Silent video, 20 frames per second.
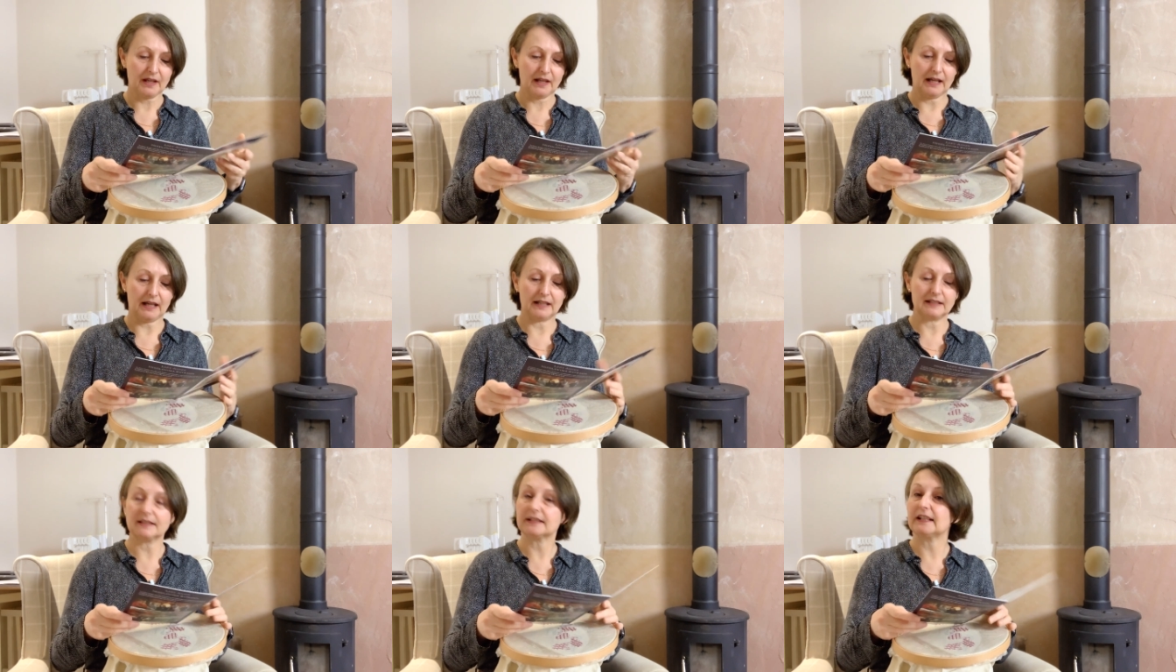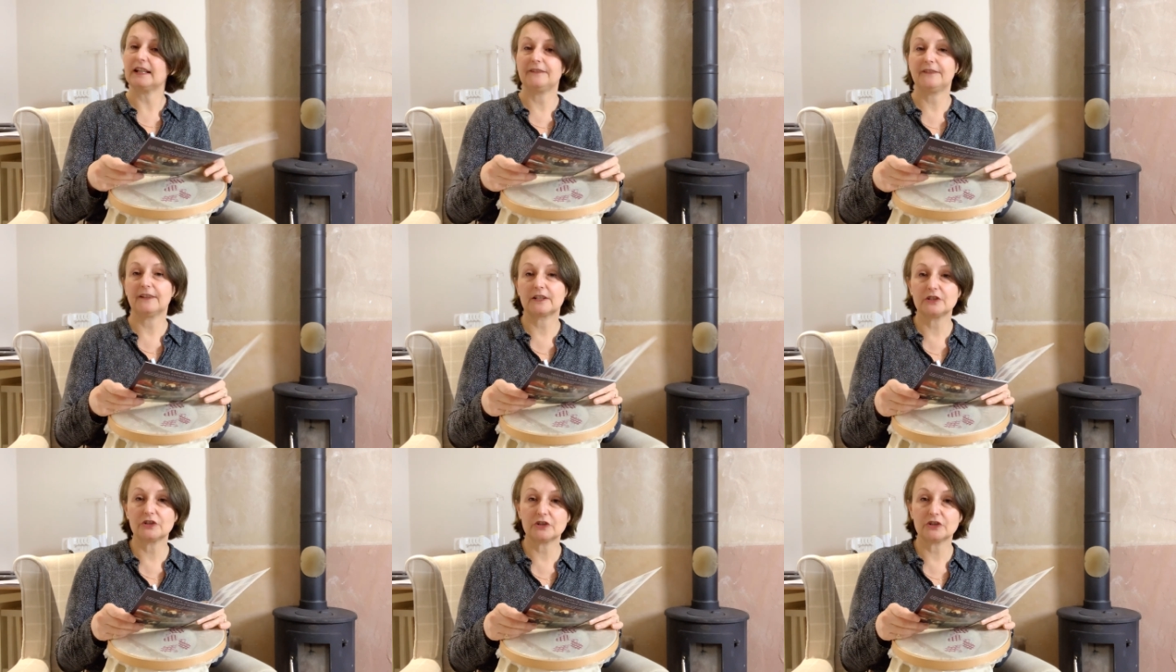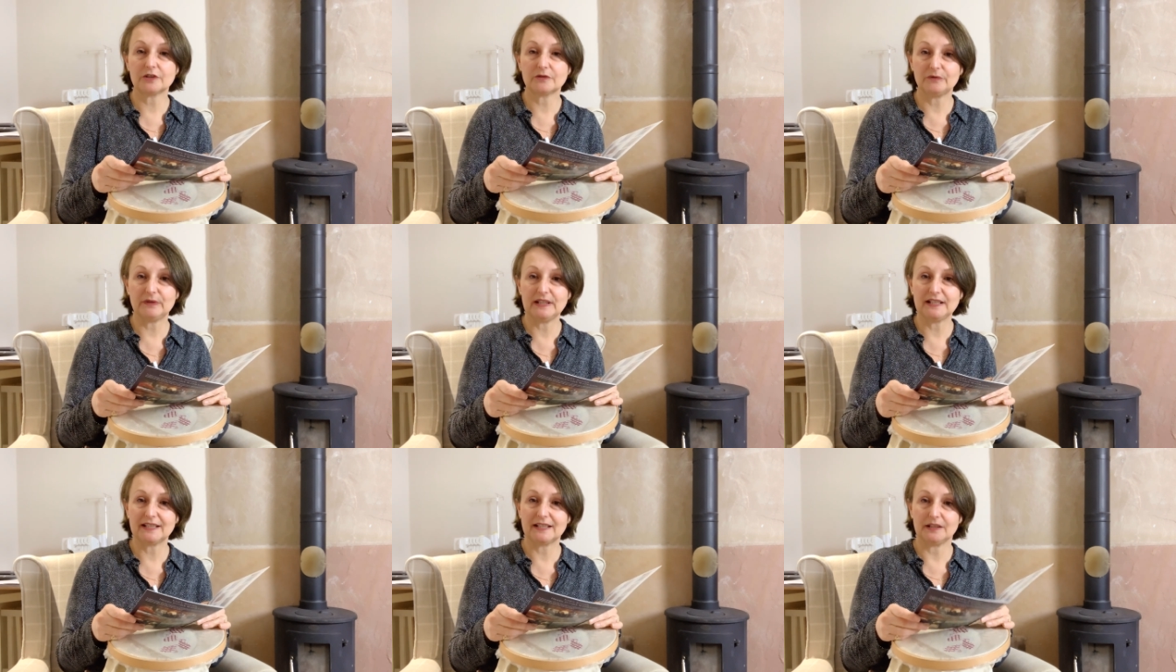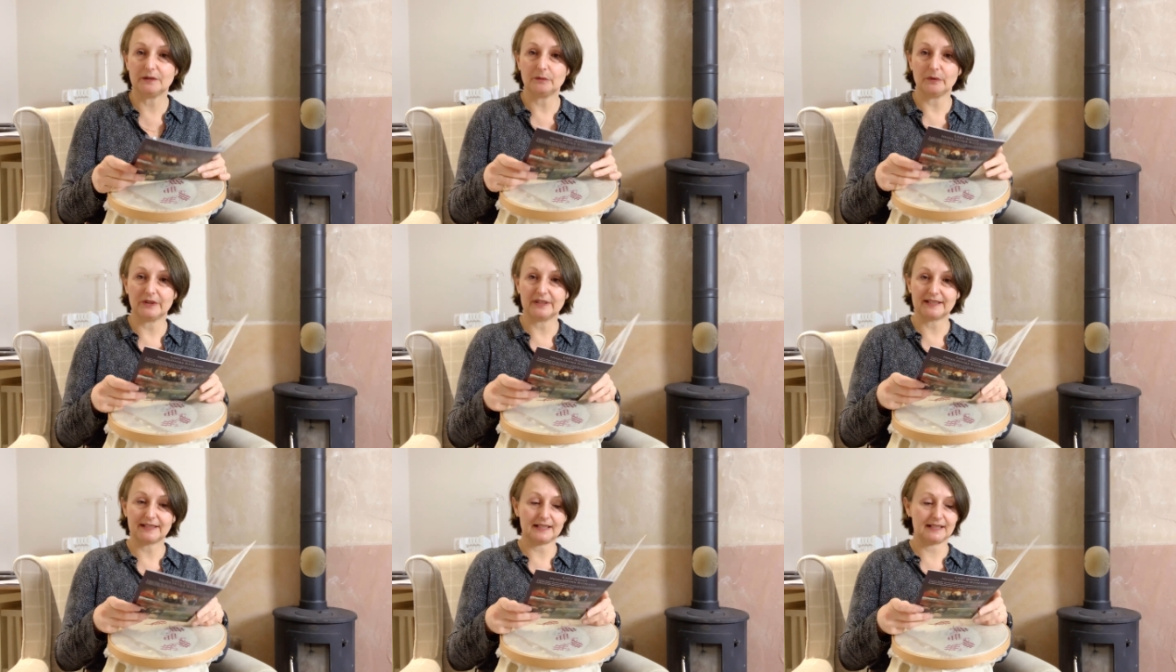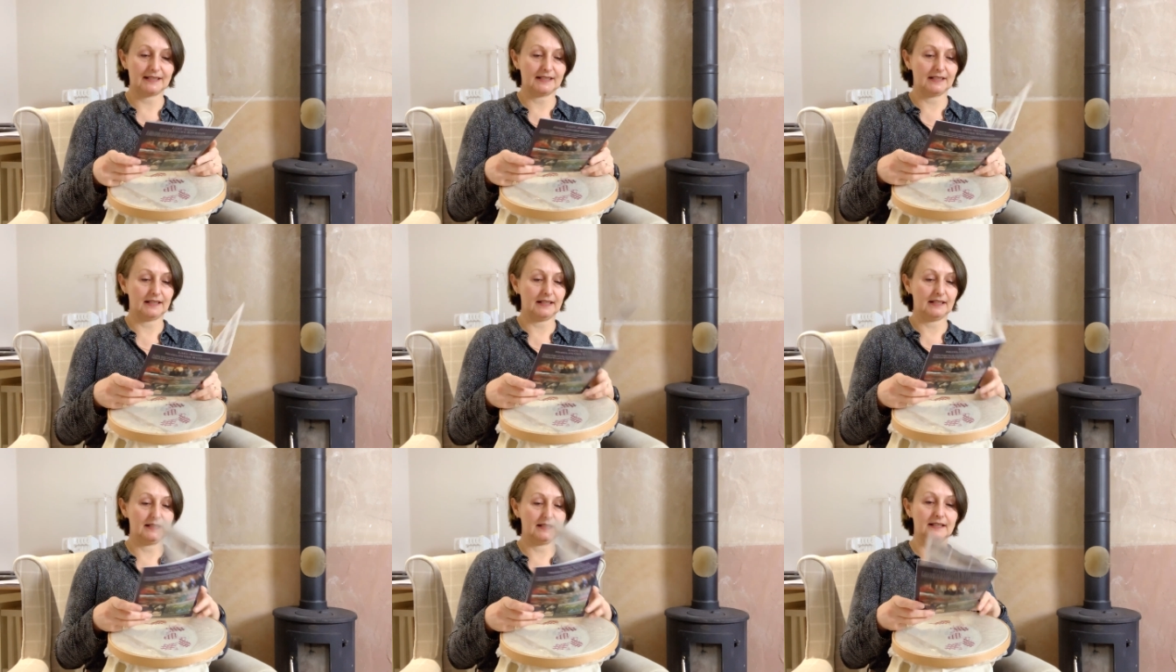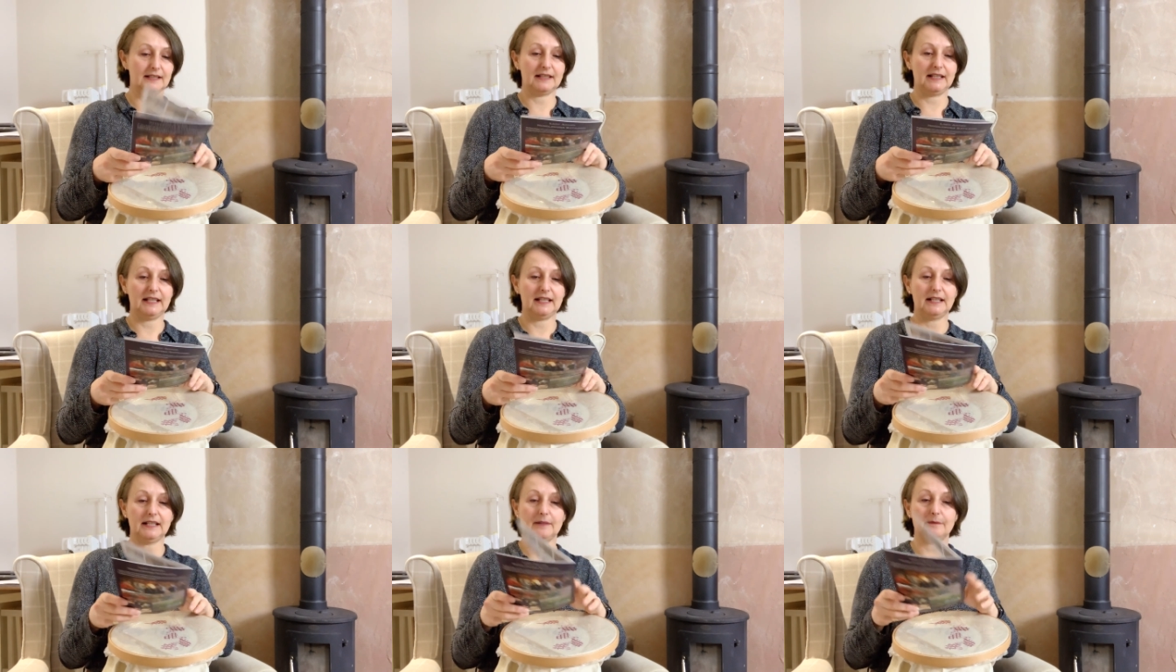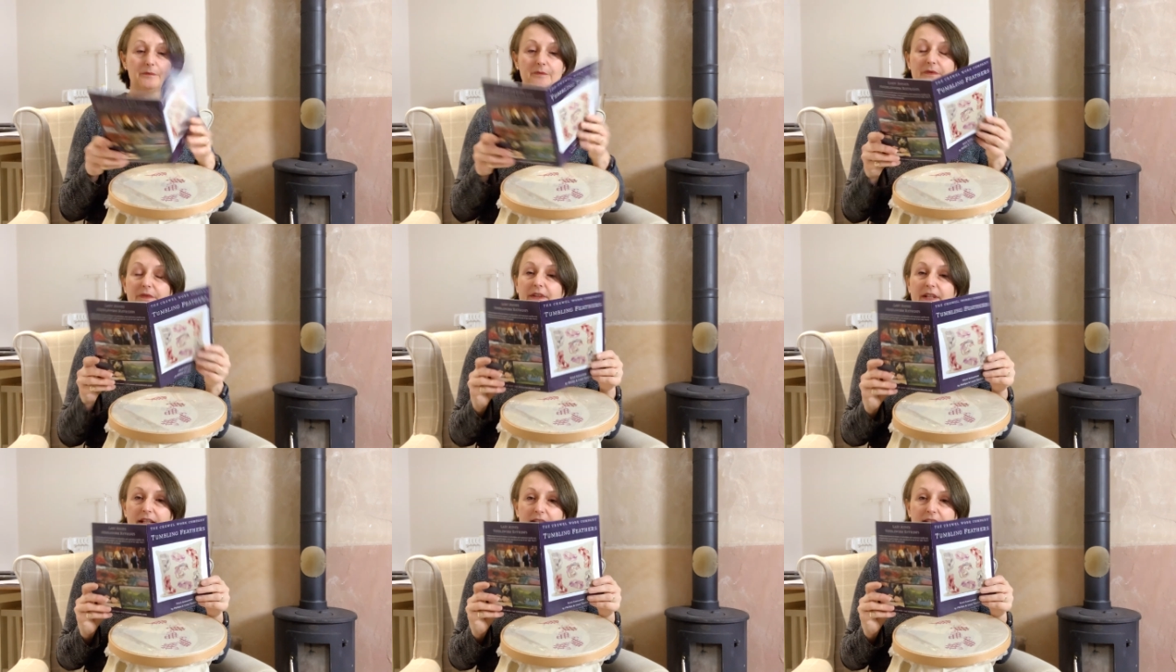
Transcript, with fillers: And if I can just read to you what it says in, in the, um,